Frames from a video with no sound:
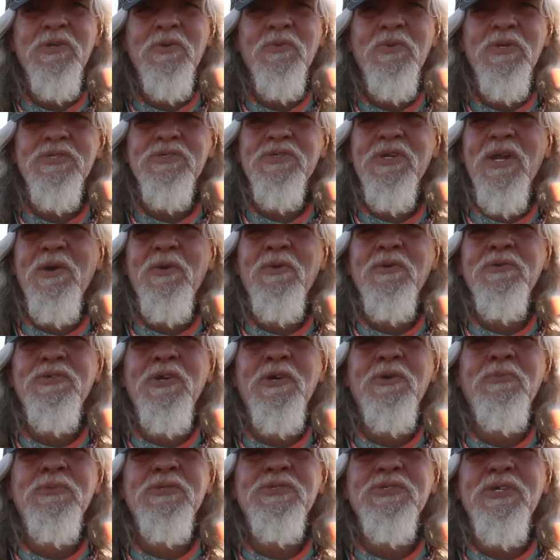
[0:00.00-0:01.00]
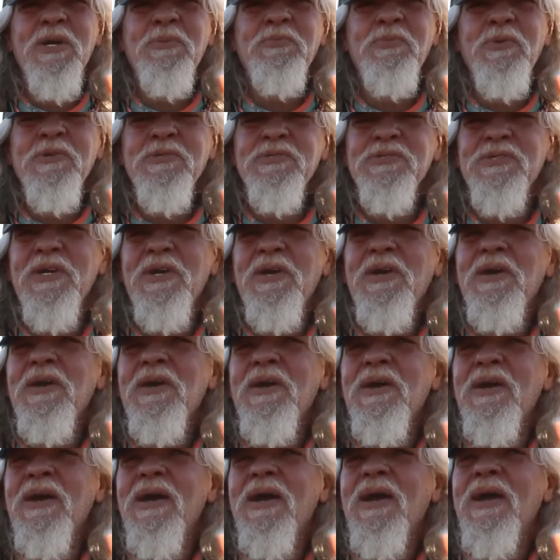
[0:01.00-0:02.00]
wish they were German Shepherds.
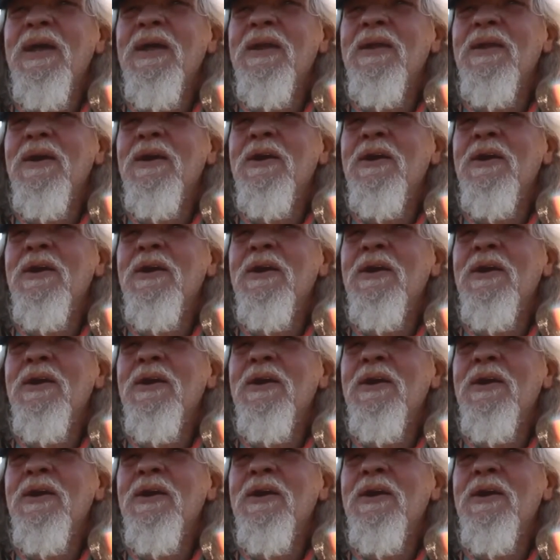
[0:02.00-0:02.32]
And